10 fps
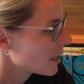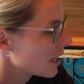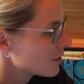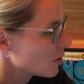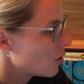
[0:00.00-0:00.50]

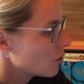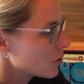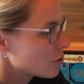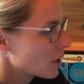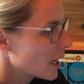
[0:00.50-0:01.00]
has all the
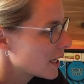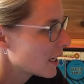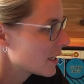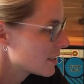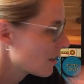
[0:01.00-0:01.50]
trig
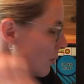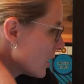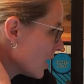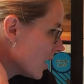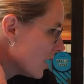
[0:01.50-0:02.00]
identities that we
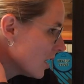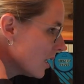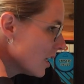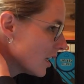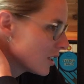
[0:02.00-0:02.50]
need.
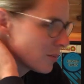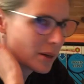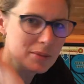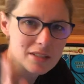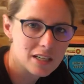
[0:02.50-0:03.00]
And you might
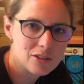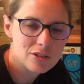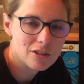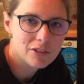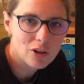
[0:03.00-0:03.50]
be saying to
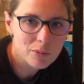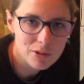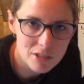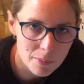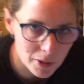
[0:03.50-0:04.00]
yourself, I thought we were
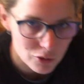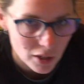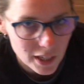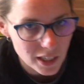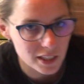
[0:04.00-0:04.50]
skipping trig
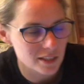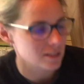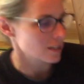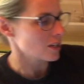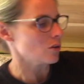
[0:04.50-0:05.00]
identities.
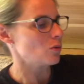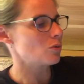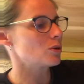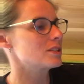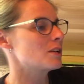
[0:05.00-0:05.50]
Well,
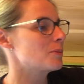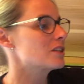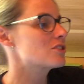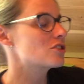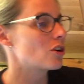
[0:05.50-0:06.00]
we're skipping
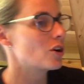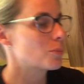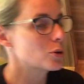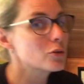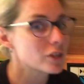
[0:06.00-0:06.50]

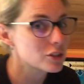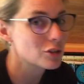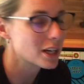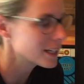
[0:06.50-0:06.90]
approving trig